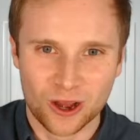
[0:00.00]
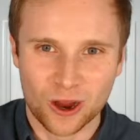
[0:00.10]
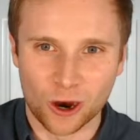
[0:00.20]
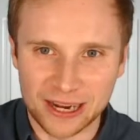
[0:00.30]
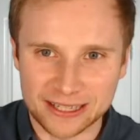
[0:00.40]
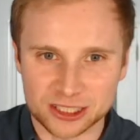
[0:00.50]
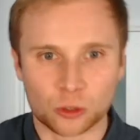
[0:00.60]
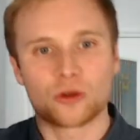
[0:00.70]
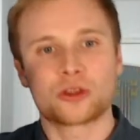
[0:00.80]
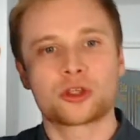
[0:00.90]
All right,
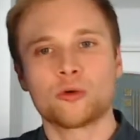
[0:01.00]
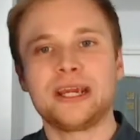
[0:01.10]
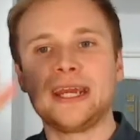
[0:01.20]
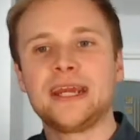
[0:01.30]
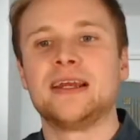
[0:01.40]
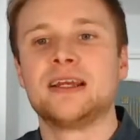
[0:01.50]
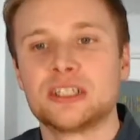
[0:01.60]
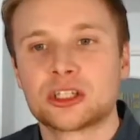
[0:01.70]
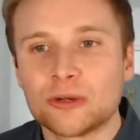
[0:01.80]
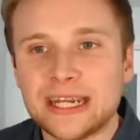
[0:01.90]
so three
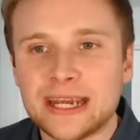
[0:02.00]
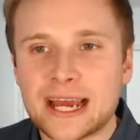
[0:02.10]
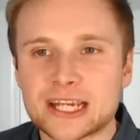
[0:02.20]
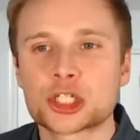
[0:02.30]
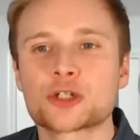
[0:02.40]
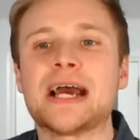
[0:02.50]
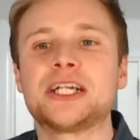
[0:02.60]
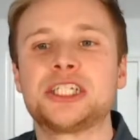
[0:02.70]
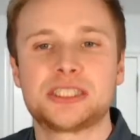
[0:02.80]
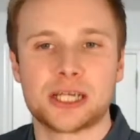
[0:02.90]

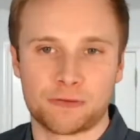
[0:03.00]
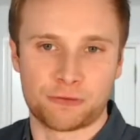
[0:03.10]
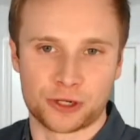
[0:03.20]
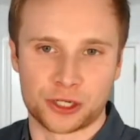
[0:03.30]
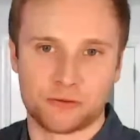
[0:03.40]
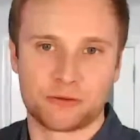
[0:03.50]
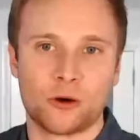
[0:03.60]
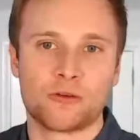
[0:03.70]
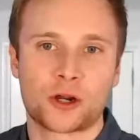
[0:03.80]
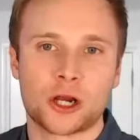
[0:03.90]
strategies there for you for
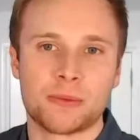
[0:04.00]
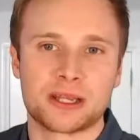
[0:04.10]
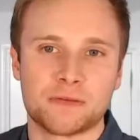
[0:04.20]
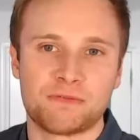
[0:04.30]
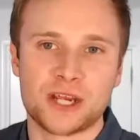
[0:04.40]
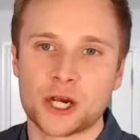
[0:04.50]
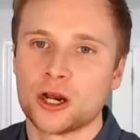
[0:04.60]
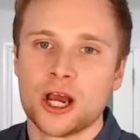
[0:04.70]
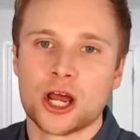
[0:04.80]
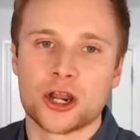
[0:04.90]
overcoming the
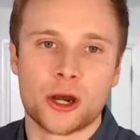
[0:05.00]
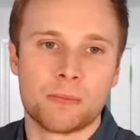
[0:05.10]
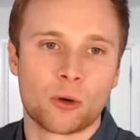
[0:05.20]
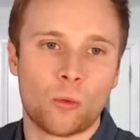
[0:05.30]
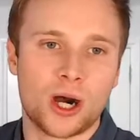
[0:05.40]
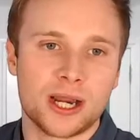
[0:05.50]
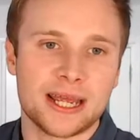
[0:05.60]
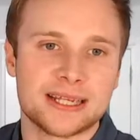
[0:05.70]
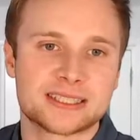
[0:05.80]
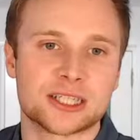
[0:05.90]
fear. Number one
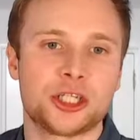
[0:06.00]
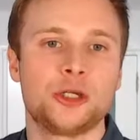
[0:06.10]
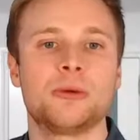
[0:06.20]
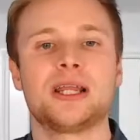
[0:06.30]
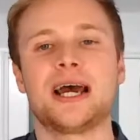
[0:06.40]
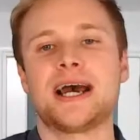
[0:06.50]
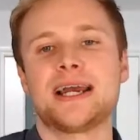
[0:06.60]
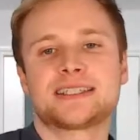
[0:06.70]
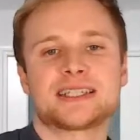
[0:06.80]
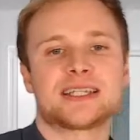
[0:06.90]
is to
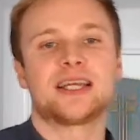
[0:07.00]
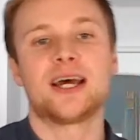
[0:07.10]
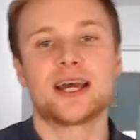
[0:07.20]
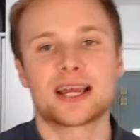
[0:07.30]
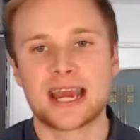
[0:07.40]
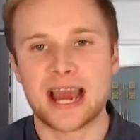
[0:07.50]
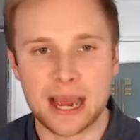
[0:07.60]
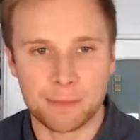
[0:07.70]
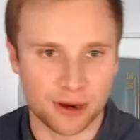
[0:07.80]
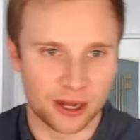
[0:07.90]
humanize the
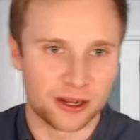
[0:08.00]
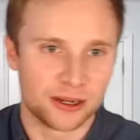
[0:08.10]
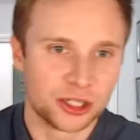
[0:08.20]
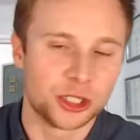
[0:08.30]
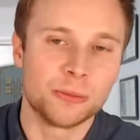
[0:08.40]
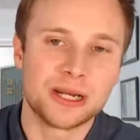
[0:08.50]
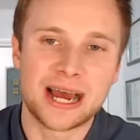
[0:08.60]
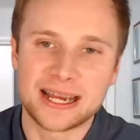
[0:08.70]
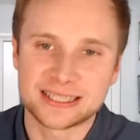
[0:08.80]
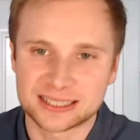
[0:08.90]
camera.
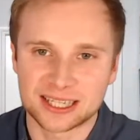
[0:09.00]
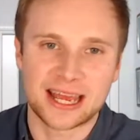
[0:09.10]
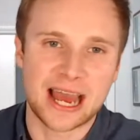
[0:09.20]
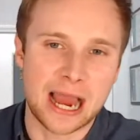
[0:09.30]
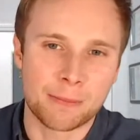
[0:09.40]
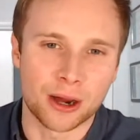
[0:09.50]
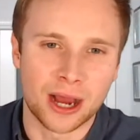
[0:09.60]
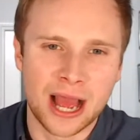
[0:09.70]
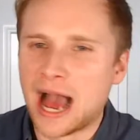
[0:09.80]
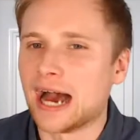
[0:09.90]
Humanize the camera.
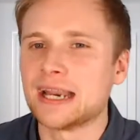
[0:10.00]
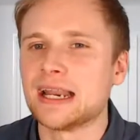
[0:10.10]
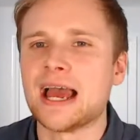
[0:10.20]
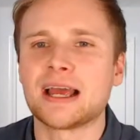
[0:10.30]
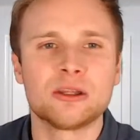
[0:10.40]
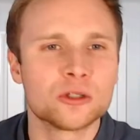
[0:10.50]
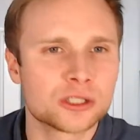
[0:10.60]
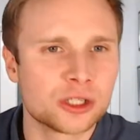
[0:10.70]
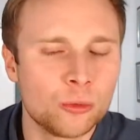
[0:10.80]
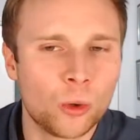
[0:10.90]
And those of
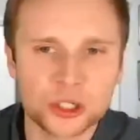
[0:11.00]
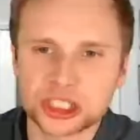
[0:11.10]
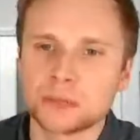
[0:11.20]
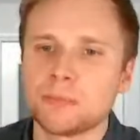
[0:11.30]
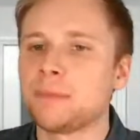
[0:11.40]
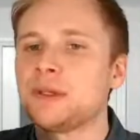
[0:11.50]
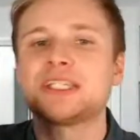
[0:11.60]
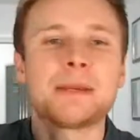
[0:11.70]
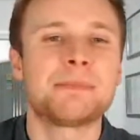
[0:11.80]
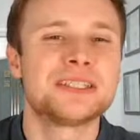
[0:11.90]
you watching, maybe
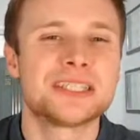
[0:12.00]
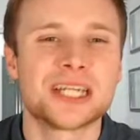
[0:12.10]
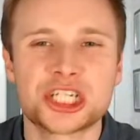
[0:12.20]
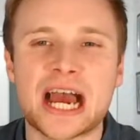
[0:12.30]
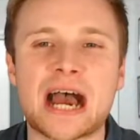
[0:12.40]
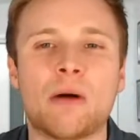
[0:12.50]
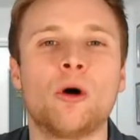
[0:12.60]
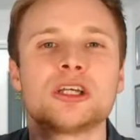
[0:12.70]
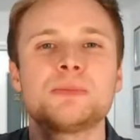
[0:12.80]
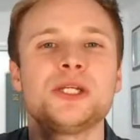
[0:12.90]
type into the chat,
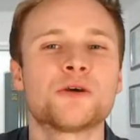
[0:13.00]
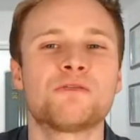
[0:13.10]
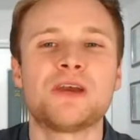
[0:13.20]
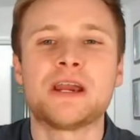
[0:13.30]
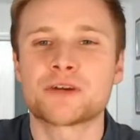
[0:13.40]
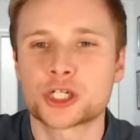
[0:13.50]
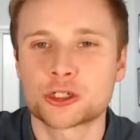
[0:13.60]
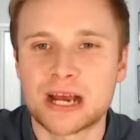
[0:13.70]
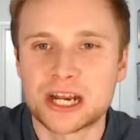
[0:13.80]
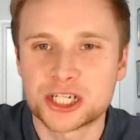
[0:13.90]
what's been your favorite
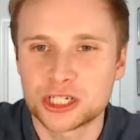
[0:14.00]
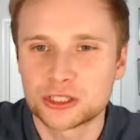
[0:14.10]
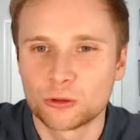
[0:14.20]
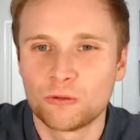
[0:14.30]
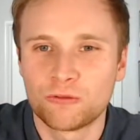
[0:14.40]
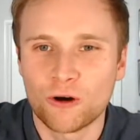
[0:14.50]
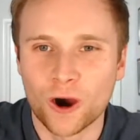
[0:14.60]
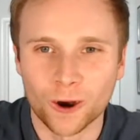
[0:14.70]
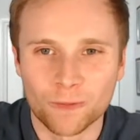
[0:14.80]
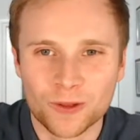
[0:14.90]
strategy so far?